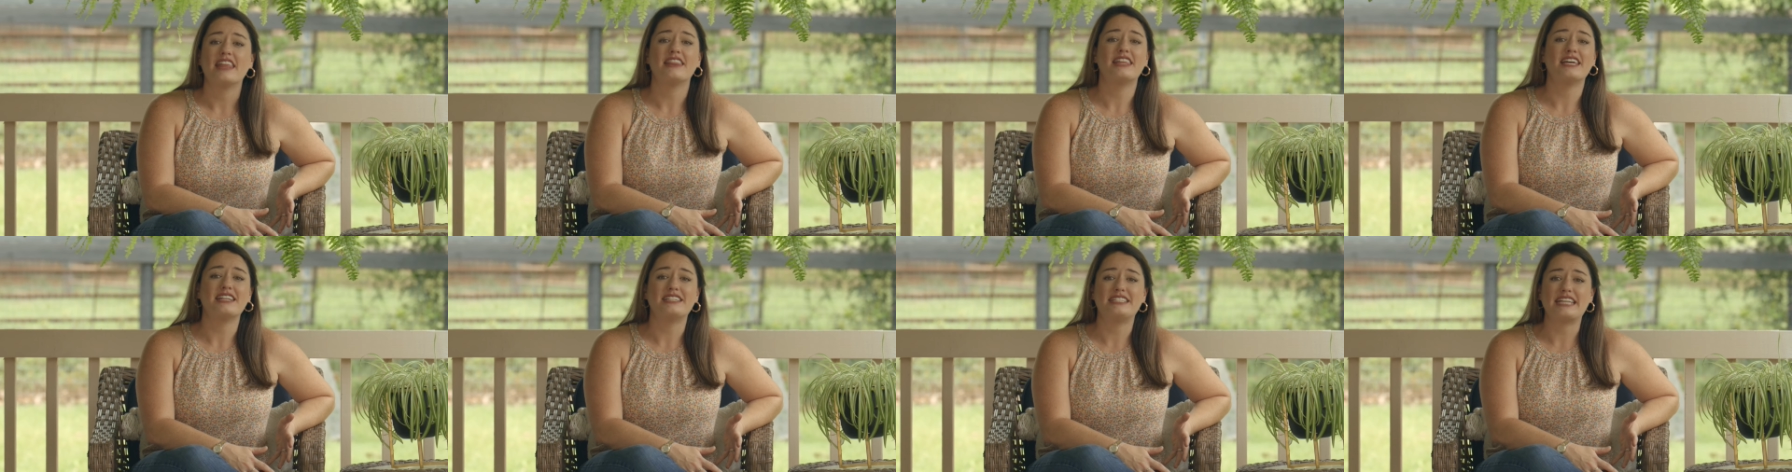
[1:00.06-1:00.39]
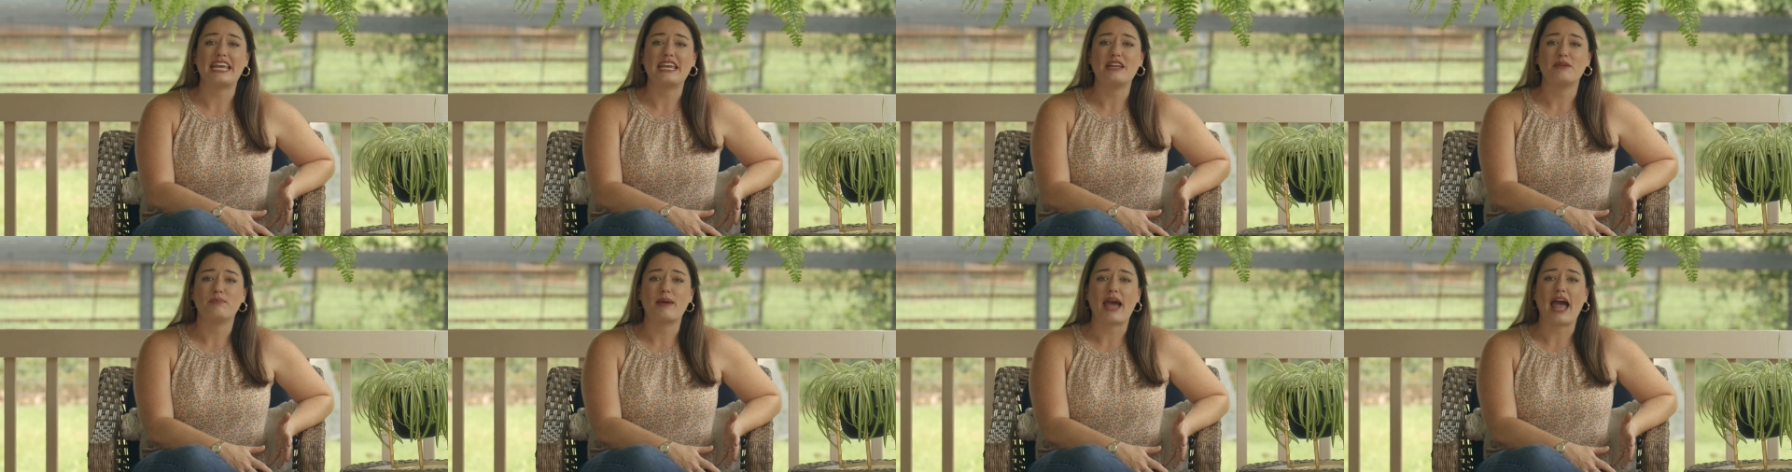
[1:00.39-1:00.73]
that
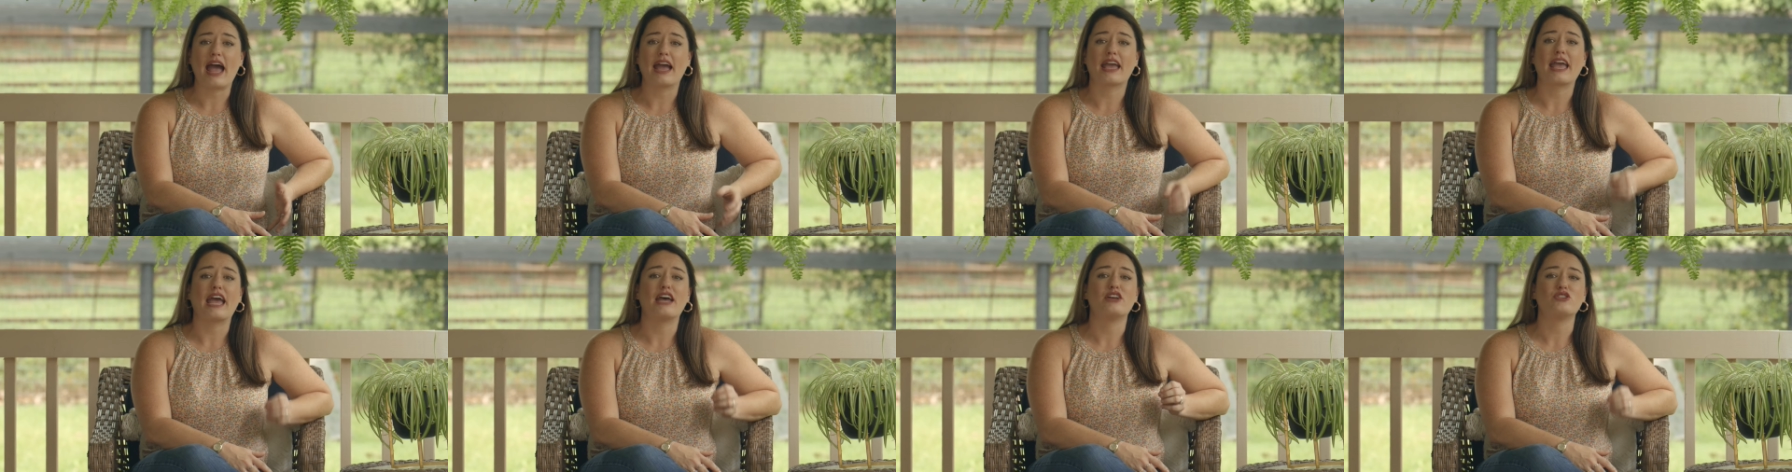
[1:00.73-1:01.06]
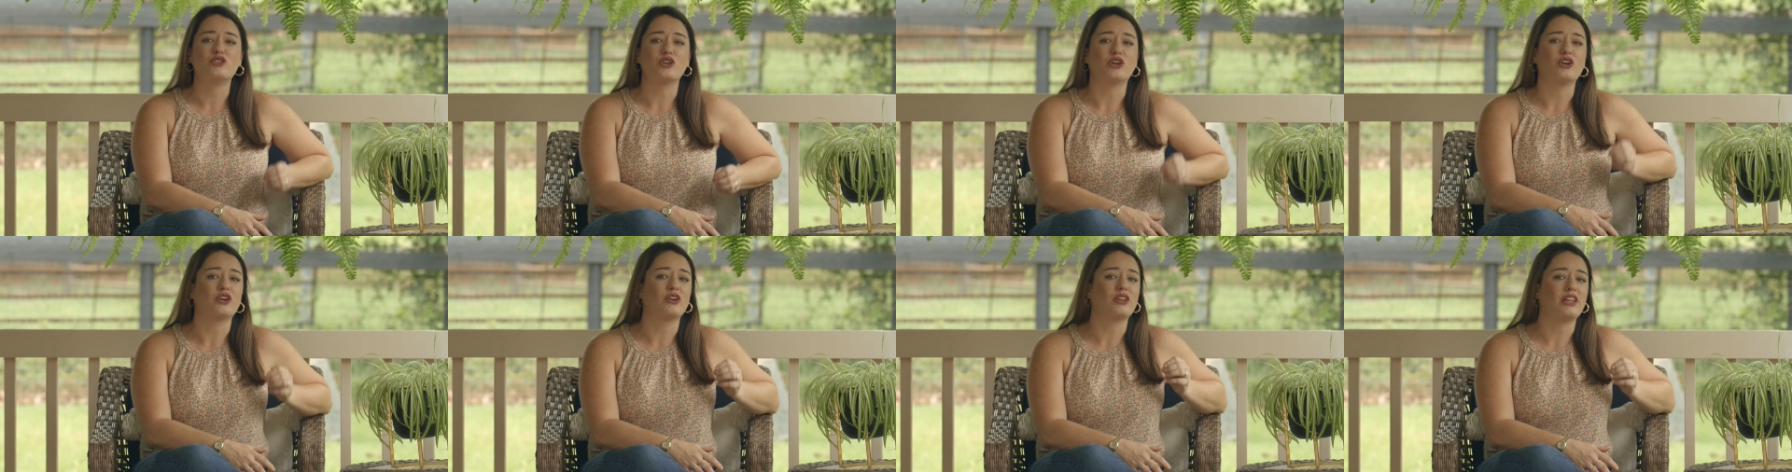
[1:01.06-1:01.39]
date back as
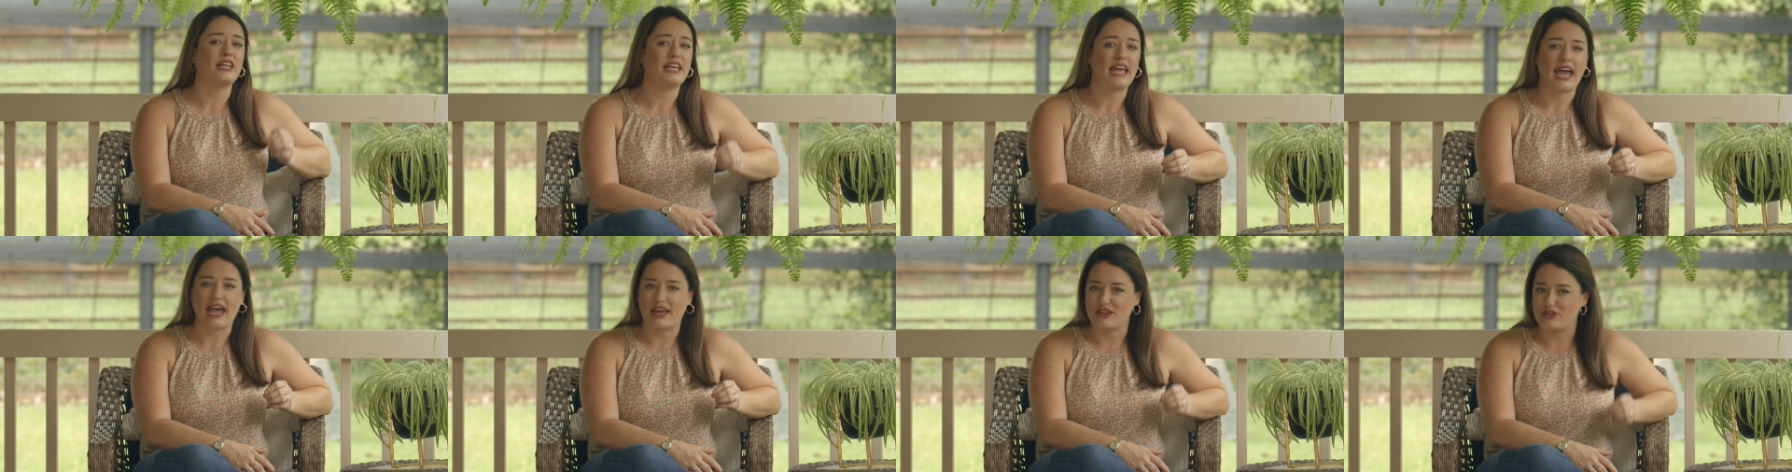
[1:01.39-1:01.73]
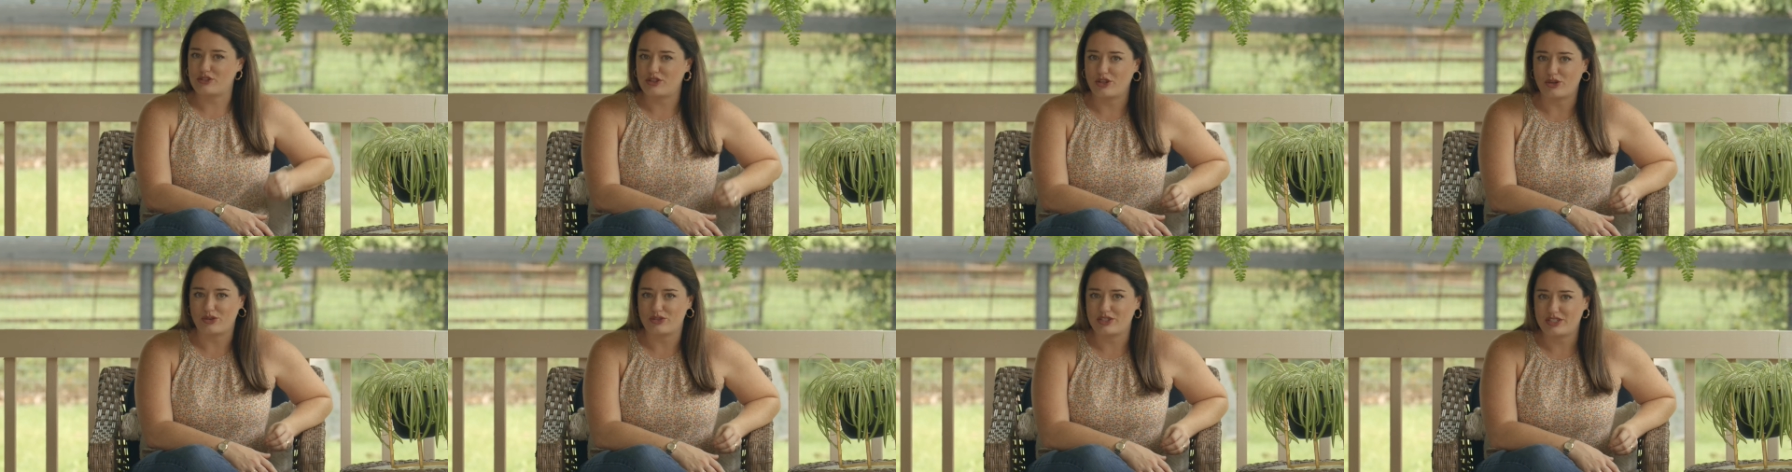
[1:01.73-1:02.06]
early as
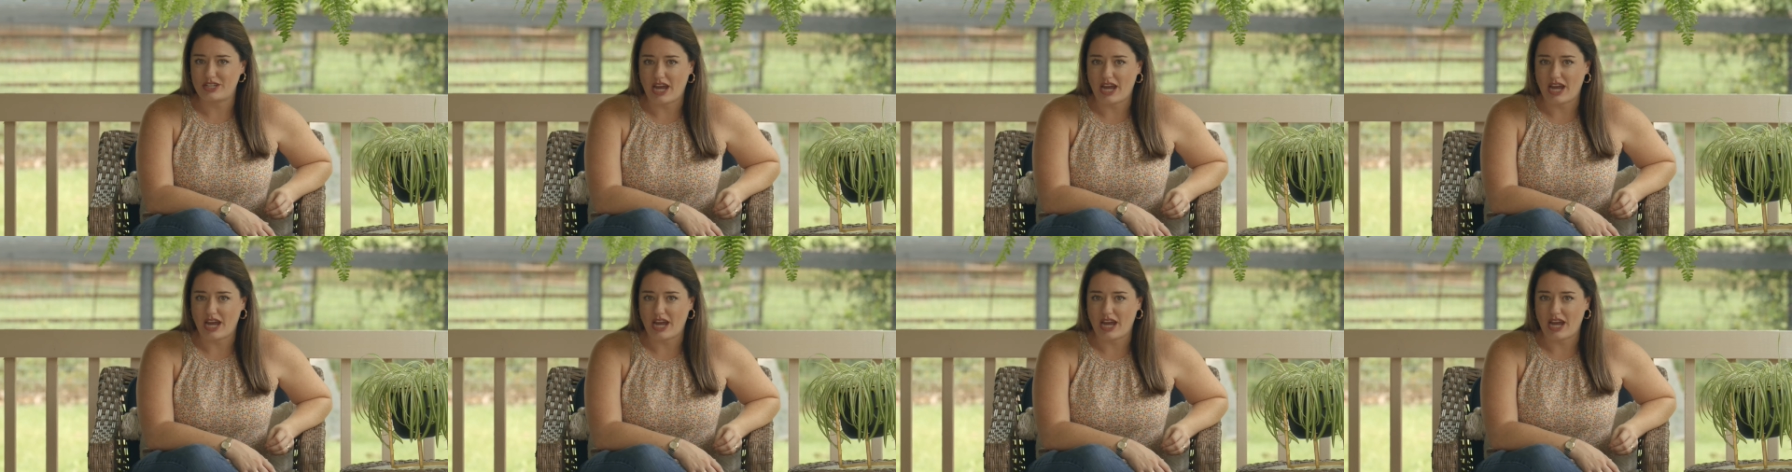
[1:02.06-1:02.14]
those